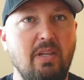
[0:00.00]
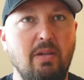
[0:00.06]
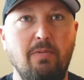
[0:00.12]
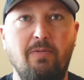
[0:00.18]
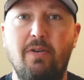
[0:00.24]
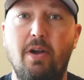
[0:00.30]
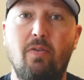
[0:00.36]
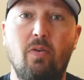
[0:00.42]

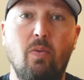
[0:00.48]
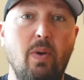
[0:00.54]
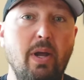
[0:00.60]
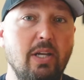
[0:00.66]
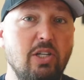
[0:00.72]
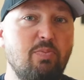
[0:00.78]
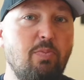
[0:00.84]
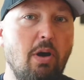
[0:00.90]
Favorite
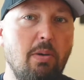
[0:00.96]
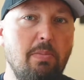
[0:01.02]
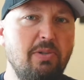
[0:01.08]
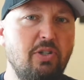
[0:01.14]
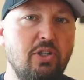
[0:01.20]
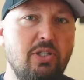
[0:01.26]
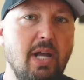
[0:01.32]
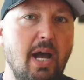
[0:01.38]
way is
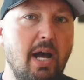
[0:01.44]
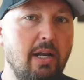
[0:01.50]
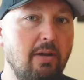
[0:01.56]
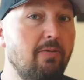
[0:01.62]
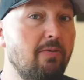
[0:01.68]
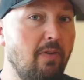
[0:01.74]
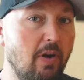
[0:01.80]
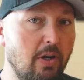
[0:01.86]
probably just
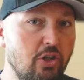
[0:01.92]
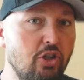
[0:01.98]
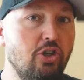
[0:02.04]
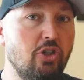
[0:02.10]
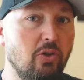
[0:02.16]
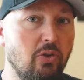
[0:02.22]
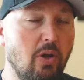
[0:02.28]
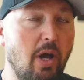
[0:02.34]
adding
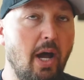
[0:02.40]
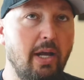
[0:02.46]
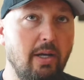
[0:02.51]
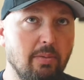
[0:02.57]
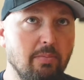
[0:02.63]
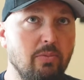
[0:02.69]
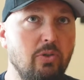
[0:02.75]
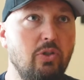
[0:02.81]
functional
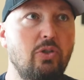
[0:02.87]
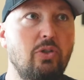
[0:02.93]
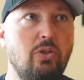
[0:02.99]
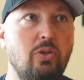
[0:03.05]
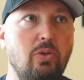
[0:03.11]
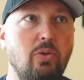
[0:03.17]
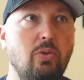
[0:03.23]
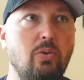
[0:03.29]
items
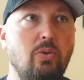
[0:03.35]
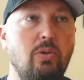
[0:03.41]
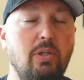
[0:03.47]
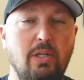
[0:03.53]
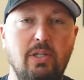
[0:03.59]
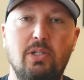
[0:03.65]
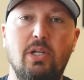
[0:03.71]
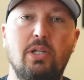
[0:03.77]
to
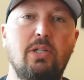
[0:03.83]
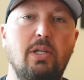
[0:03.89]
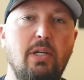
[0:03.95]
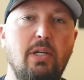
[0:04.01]
the existing